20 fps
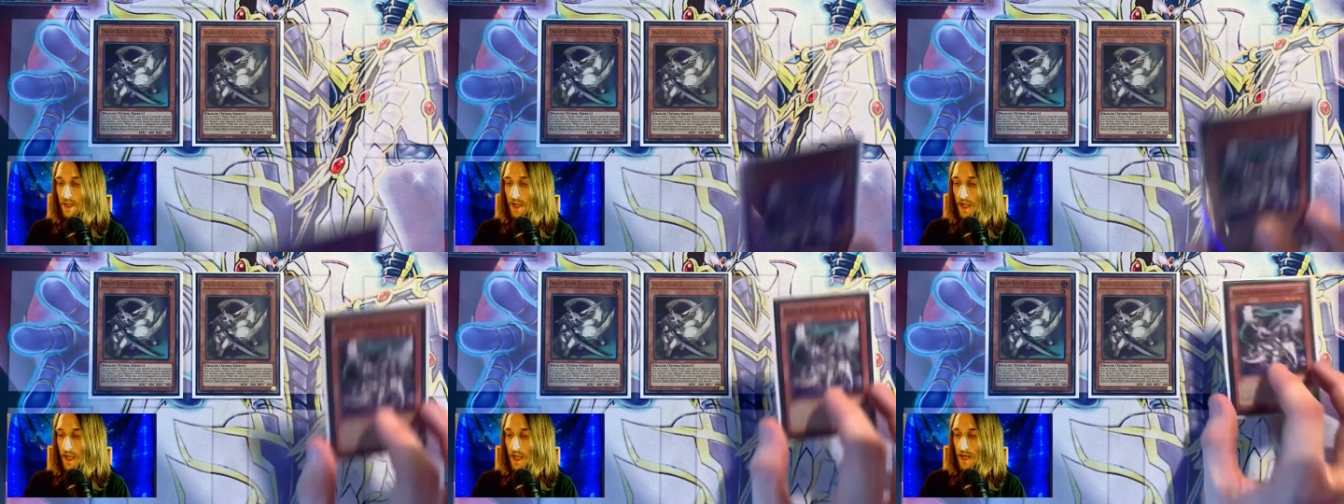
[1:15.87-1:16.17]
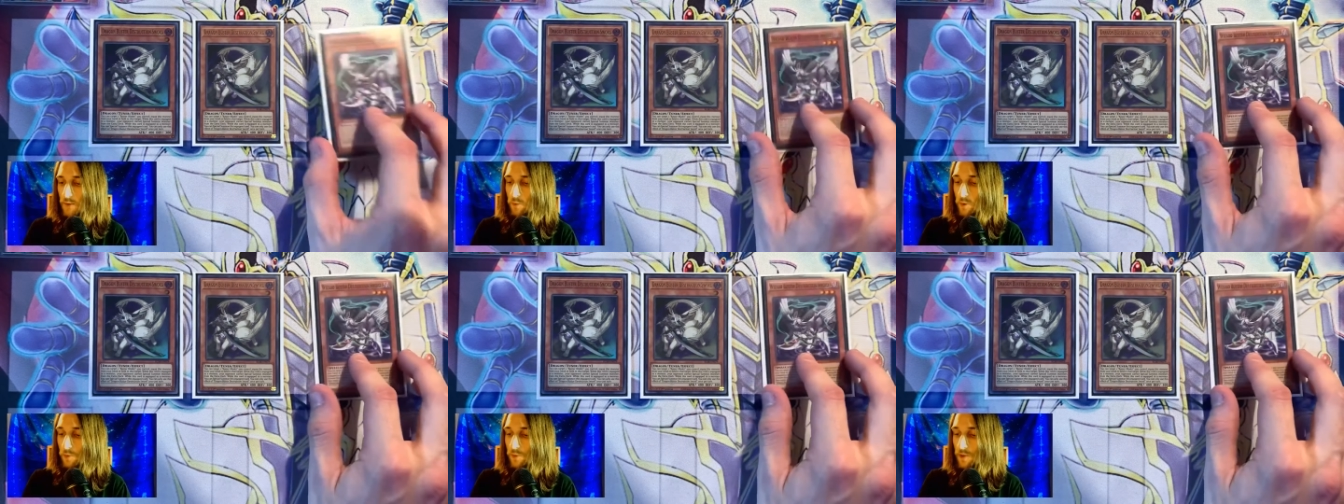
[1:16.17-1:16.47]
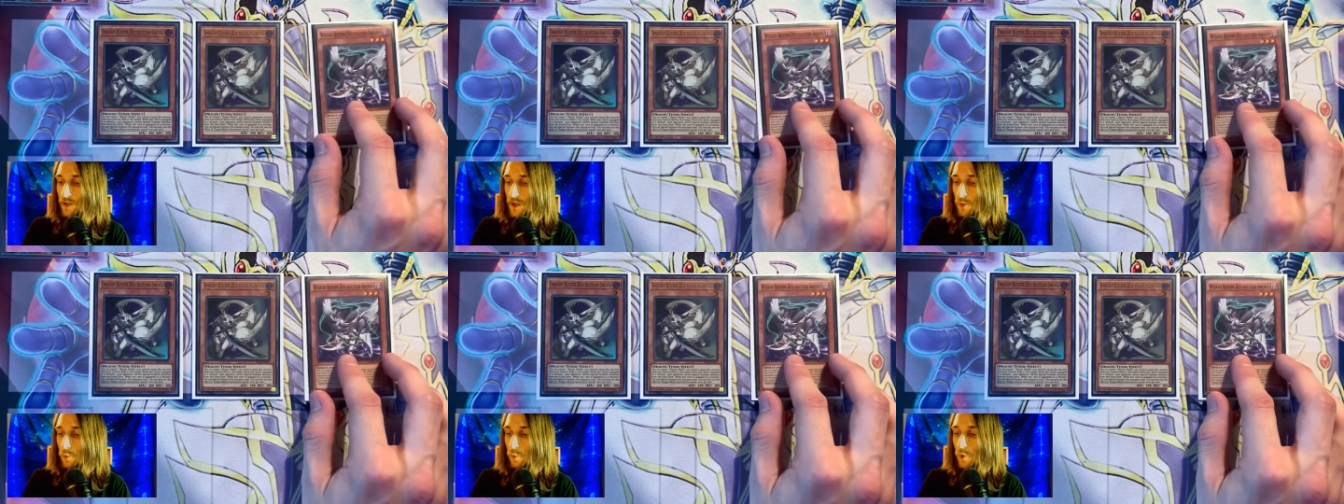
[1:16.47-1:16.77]
And we're
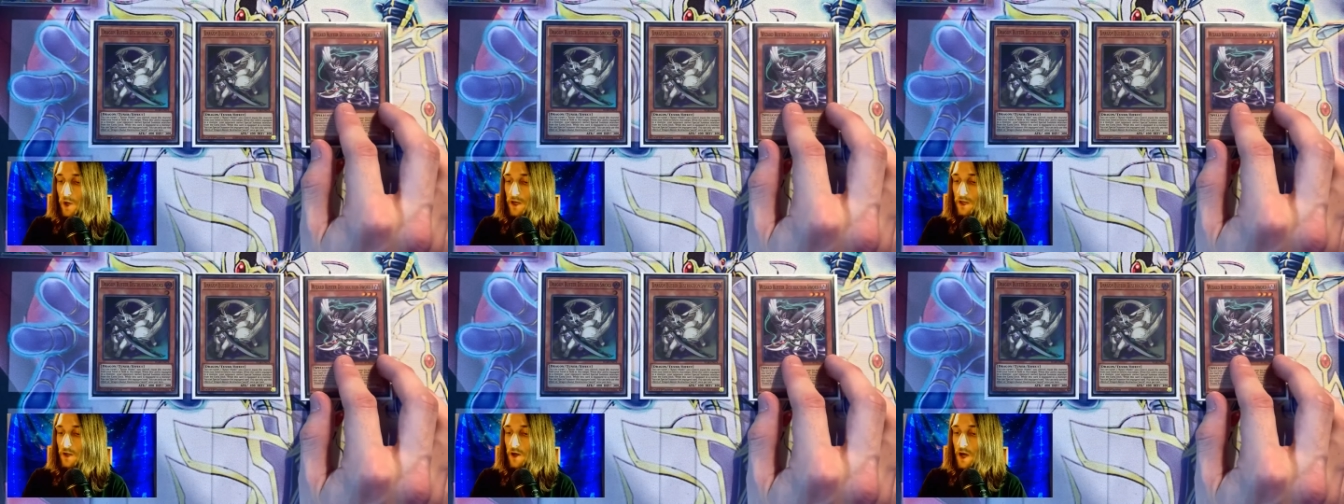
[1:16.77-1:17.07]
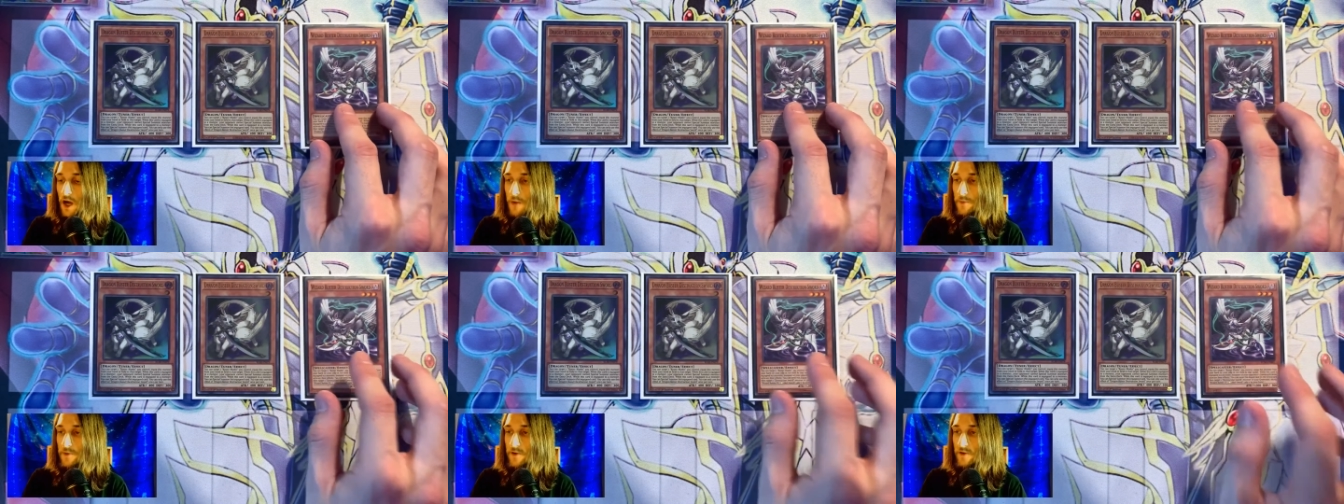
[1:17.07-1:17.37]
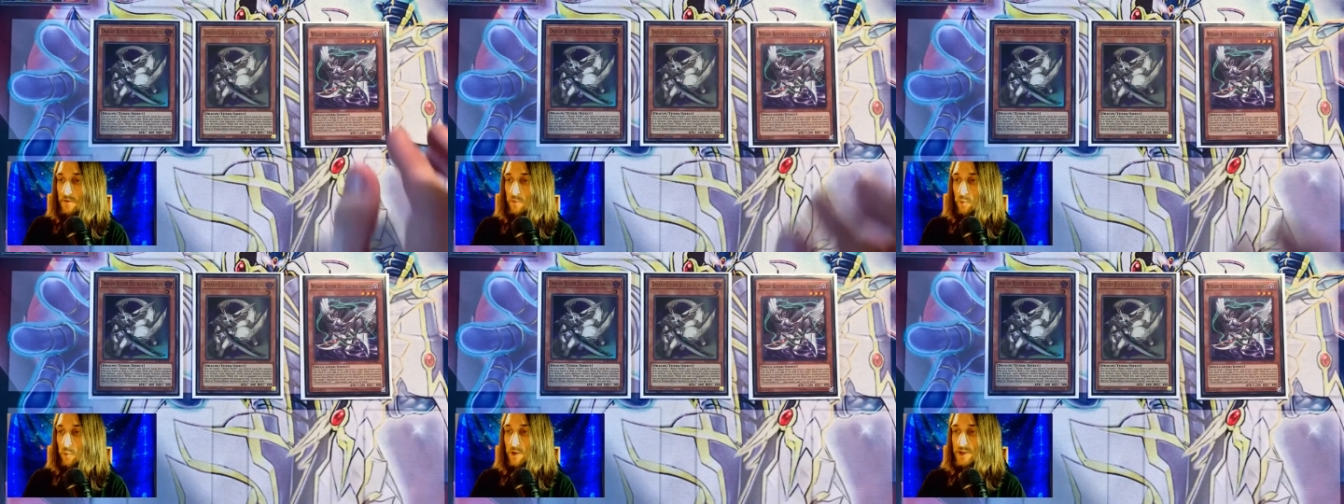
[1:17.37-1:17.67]
playing 1 copy
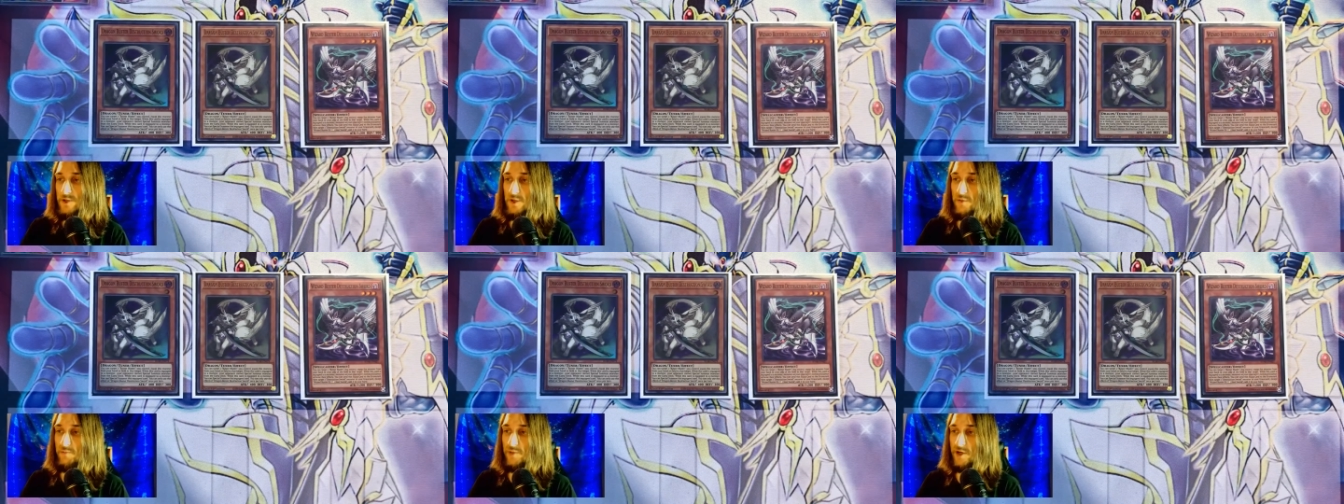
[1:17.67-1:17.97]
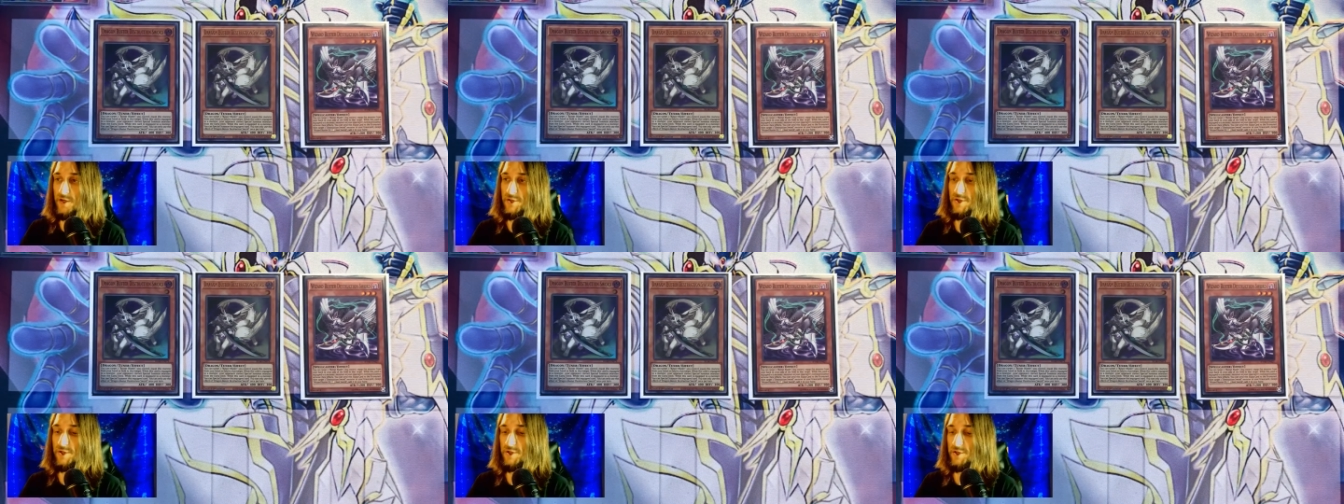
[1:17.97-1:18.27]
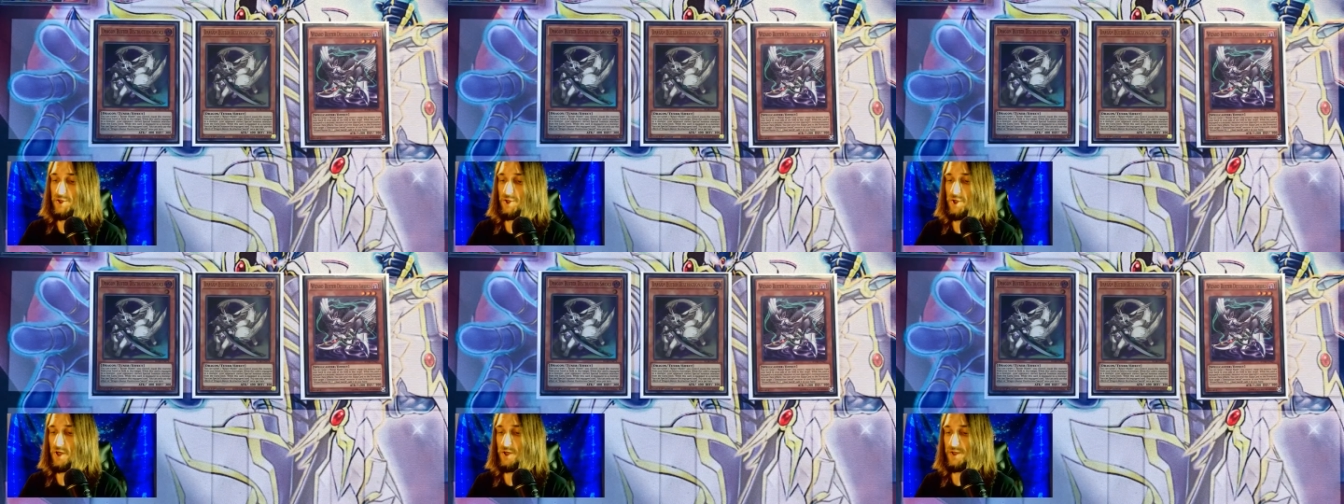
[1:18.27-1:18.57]
of Wizard Buster
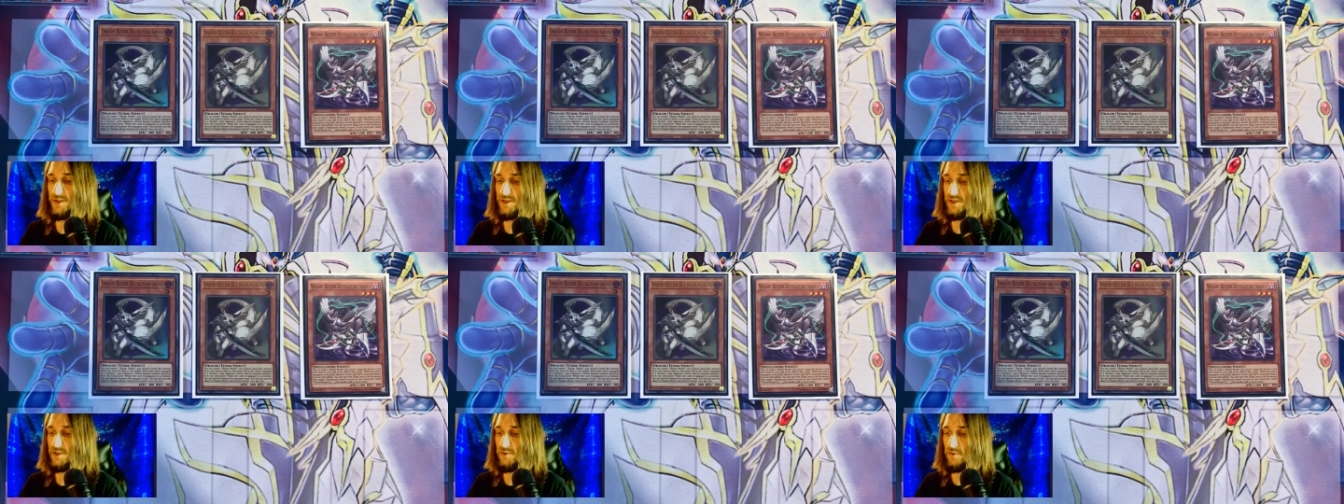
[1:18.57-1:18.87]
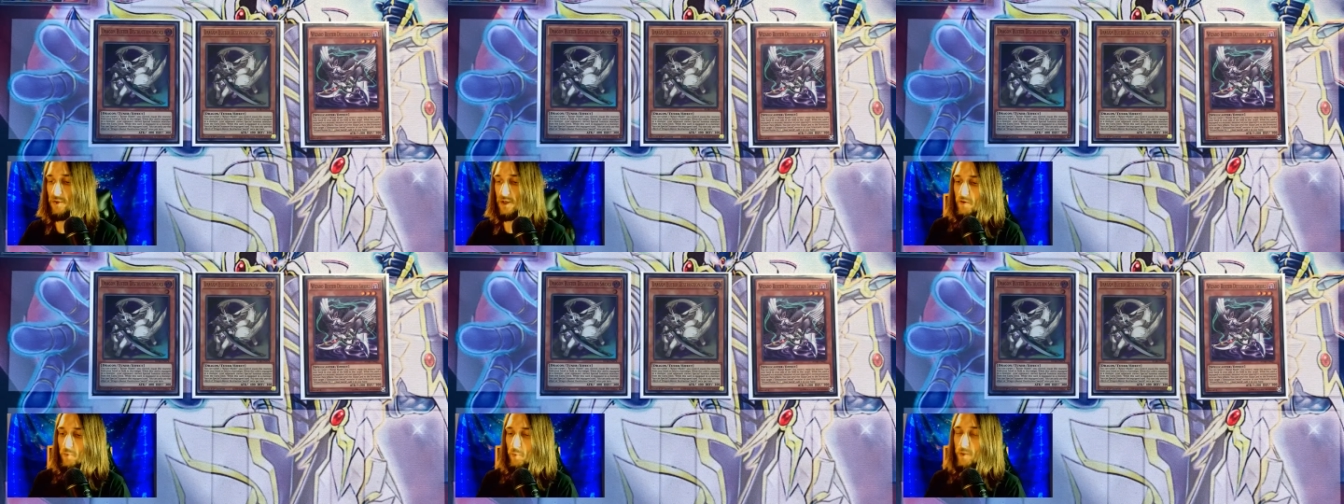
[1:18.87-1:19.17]
Destruction Sword.